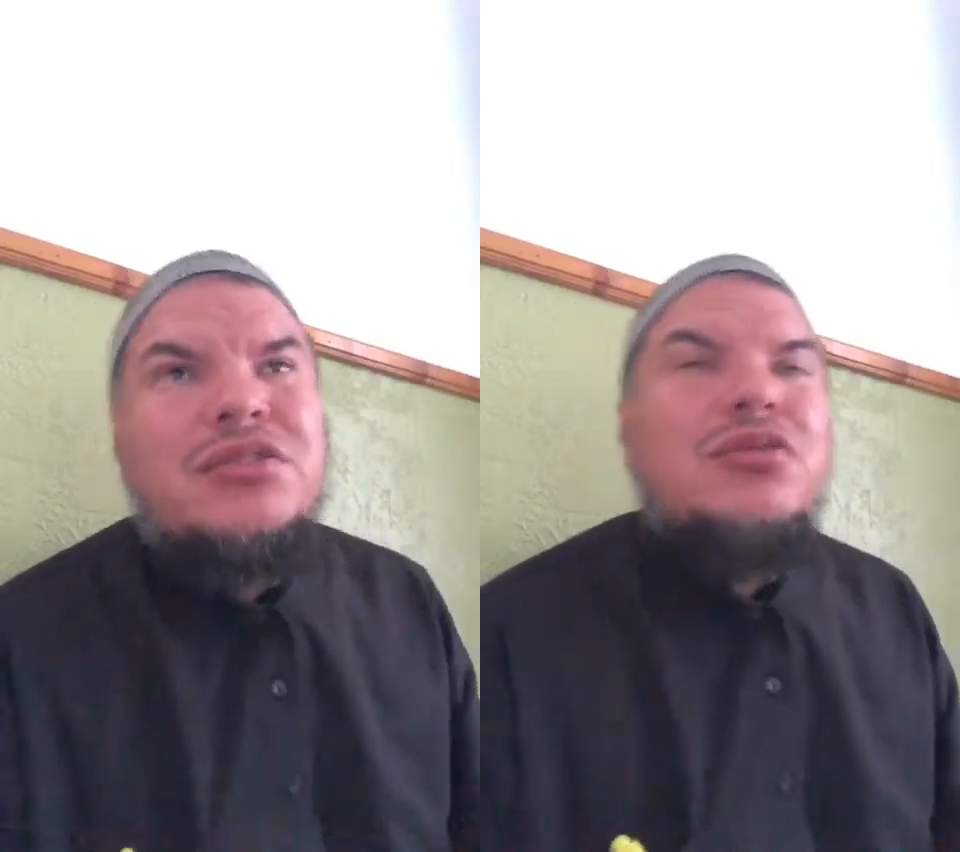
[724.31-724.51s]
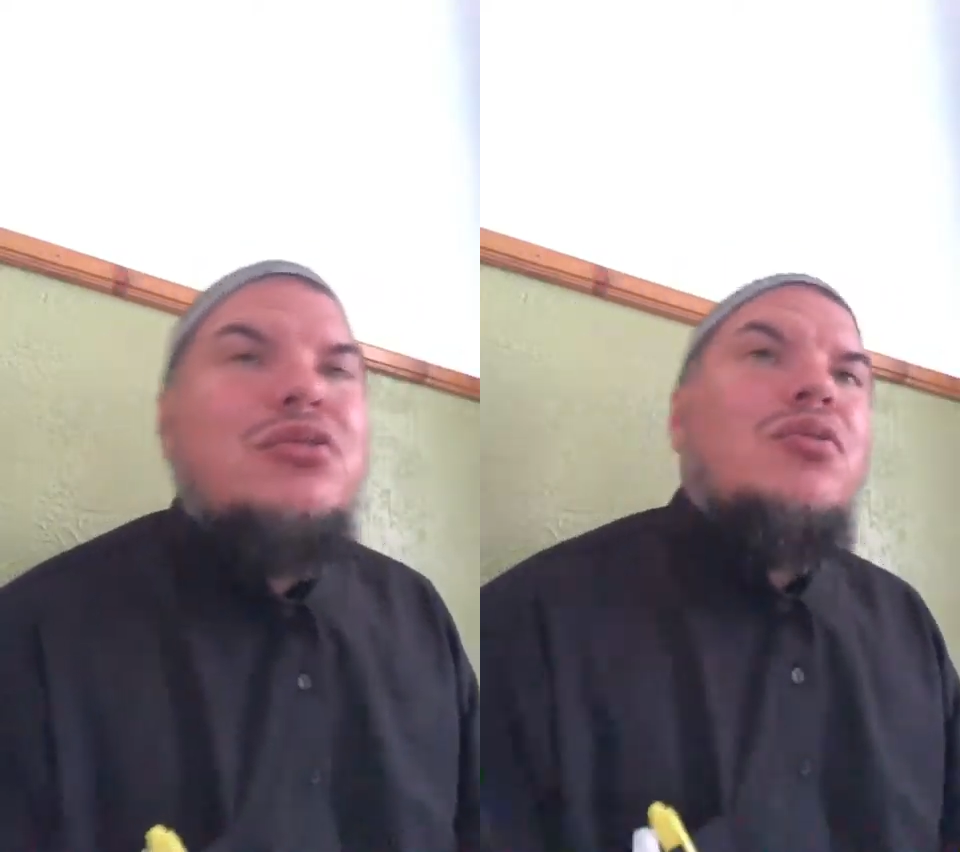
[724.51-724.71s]

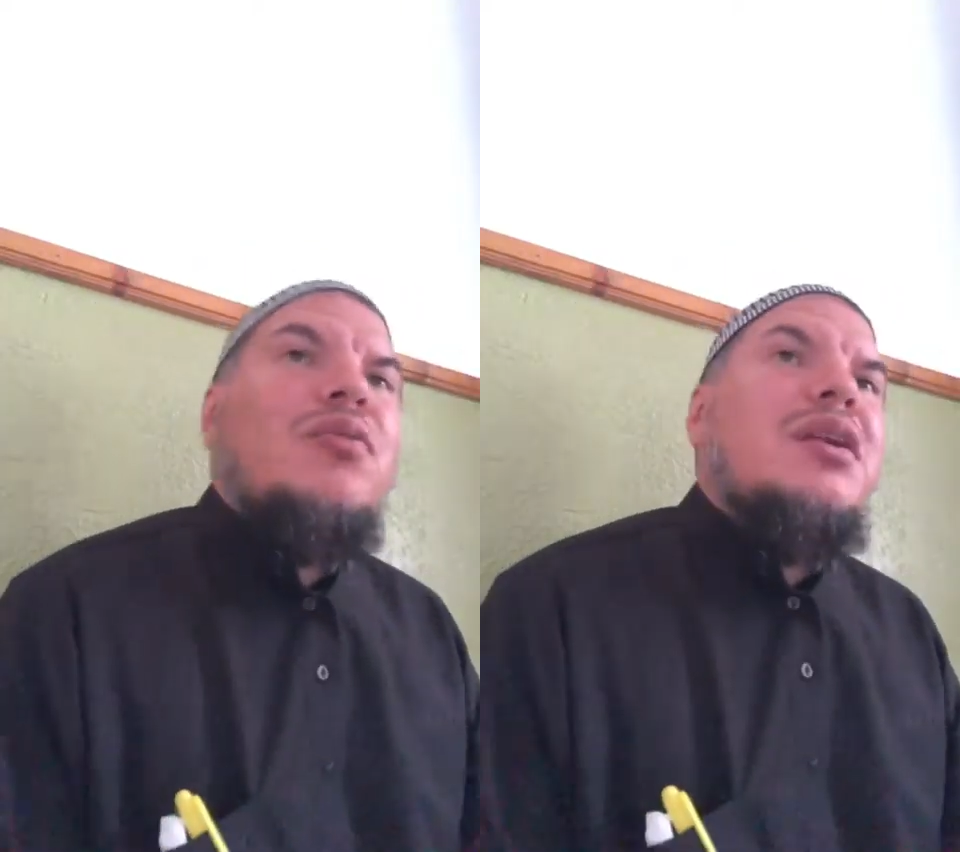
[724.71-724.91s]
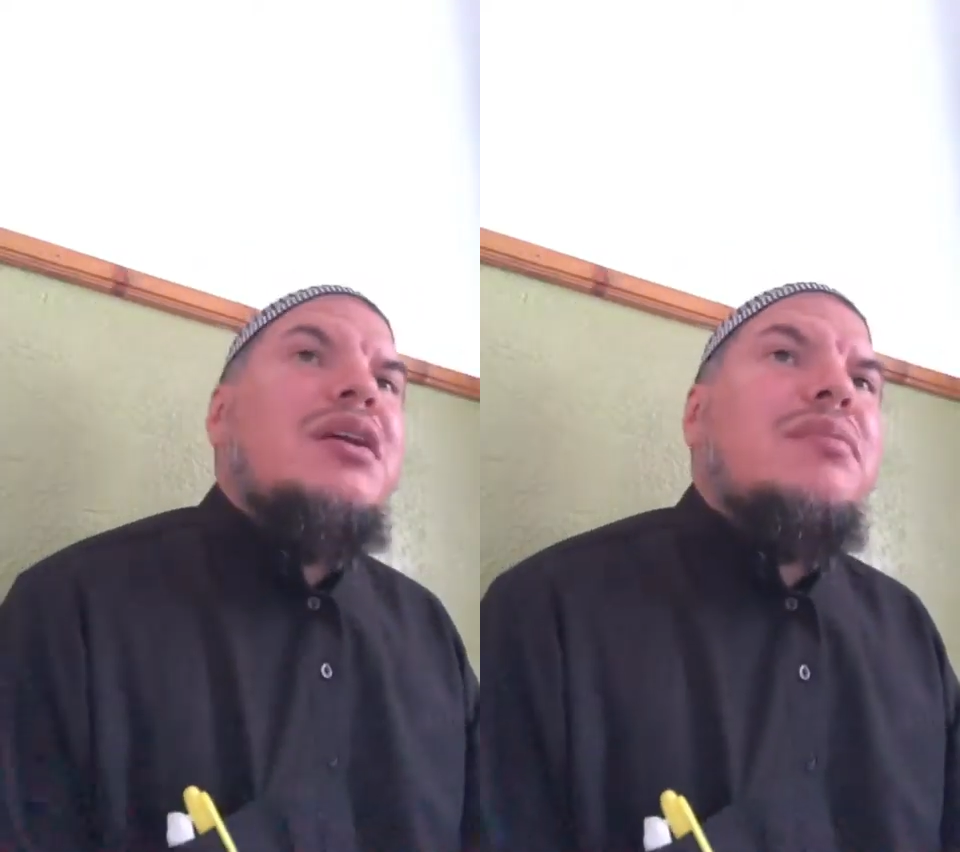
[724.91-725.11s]
so you don't
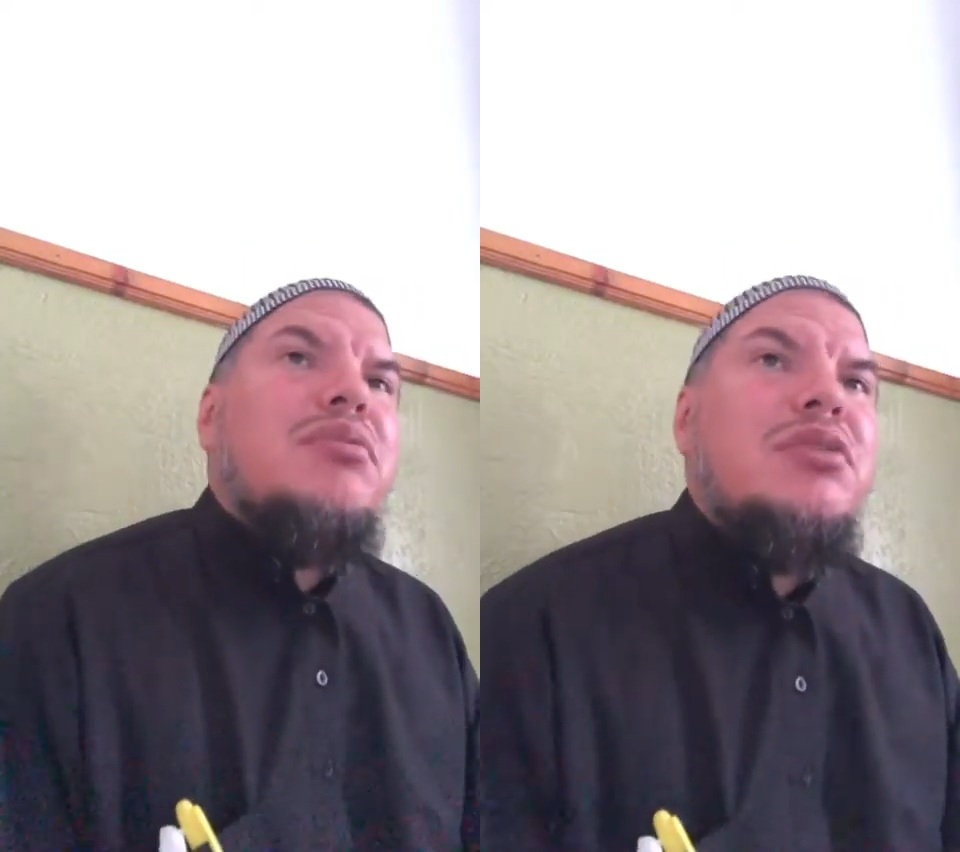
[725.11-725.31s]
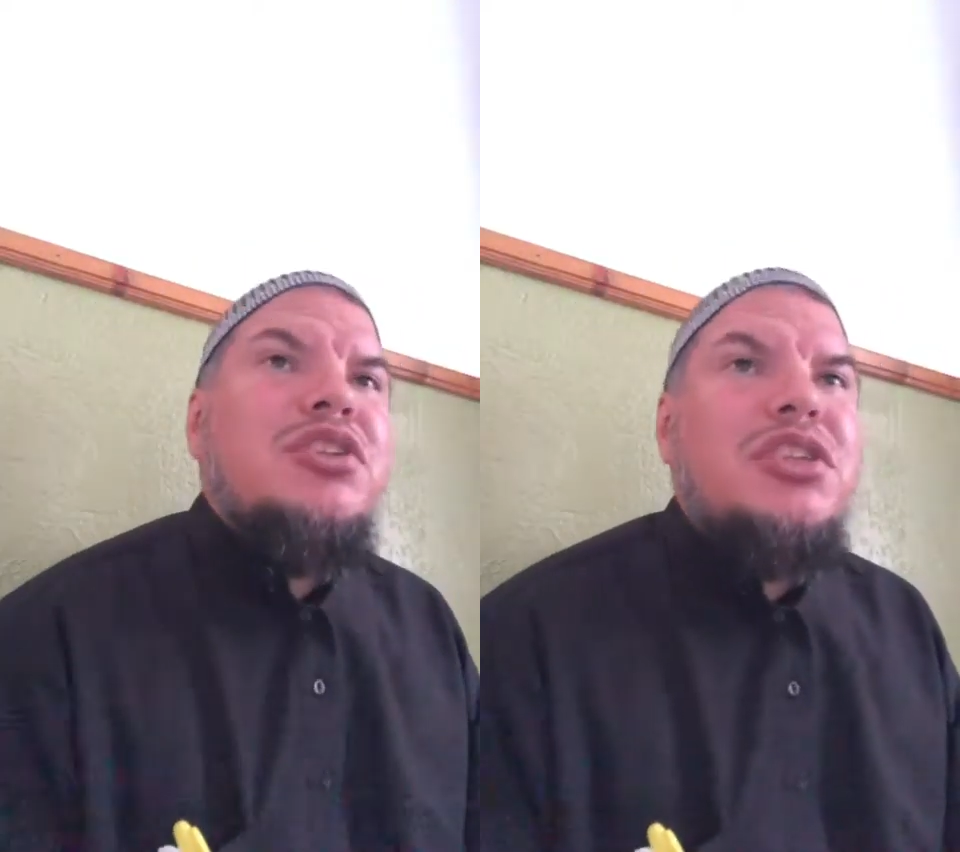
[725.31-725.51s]
really
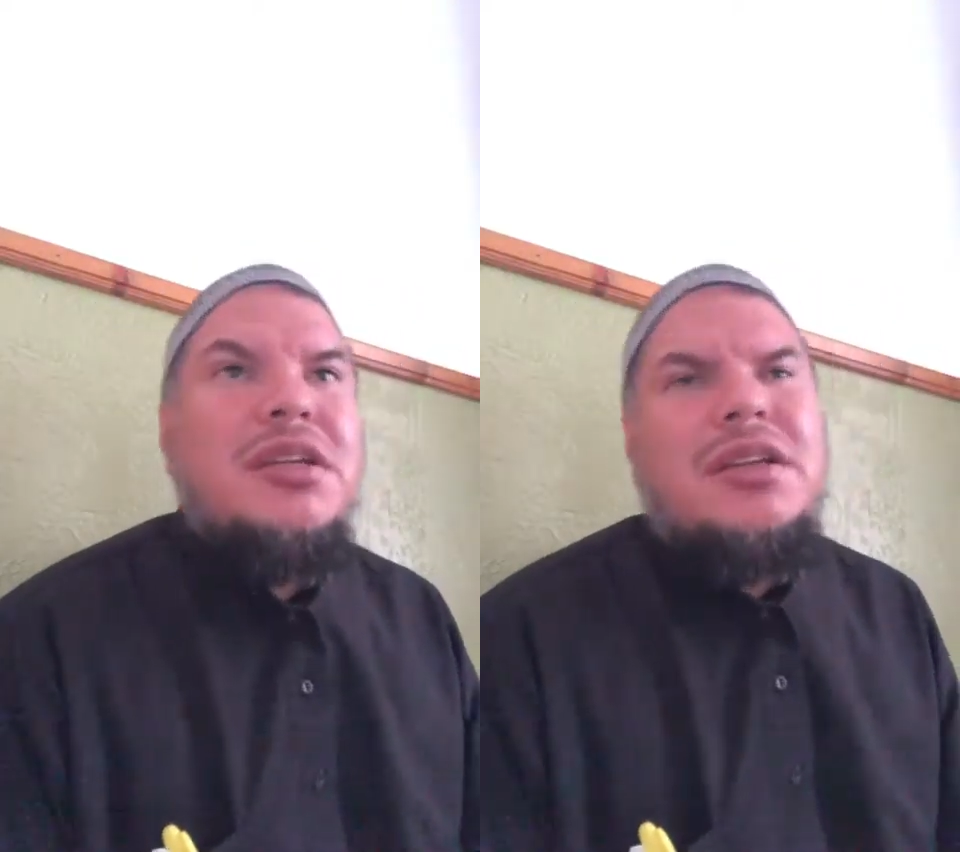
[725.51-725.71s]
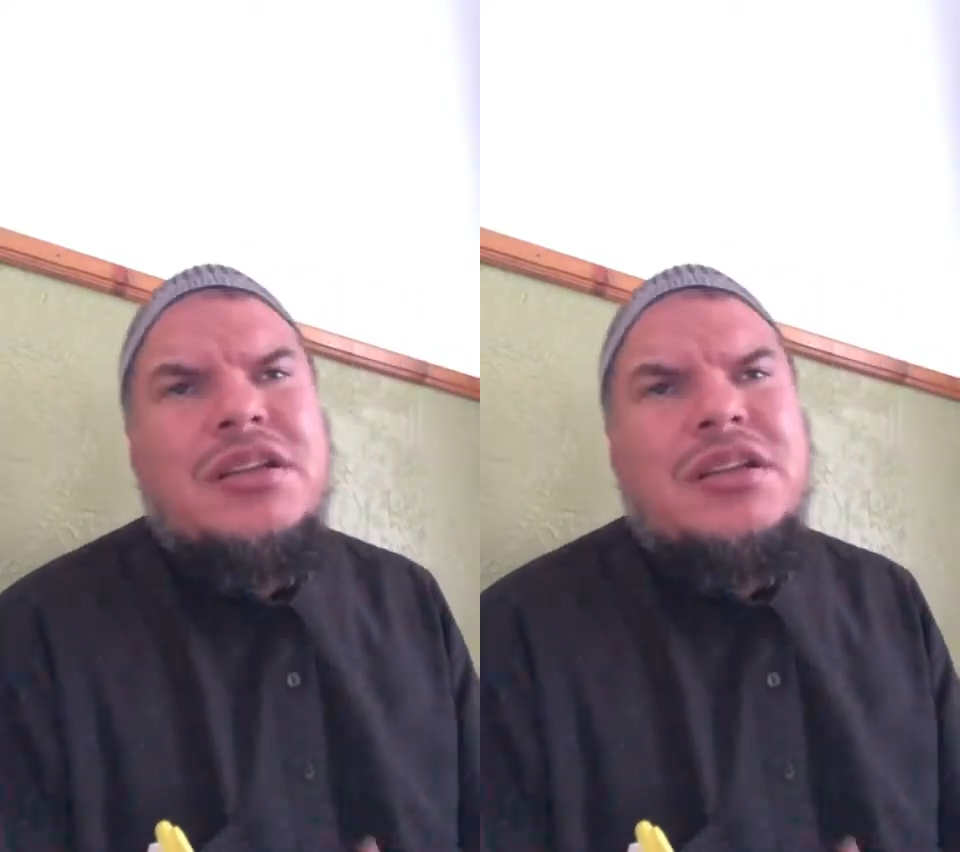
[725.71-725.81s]
appreciate it,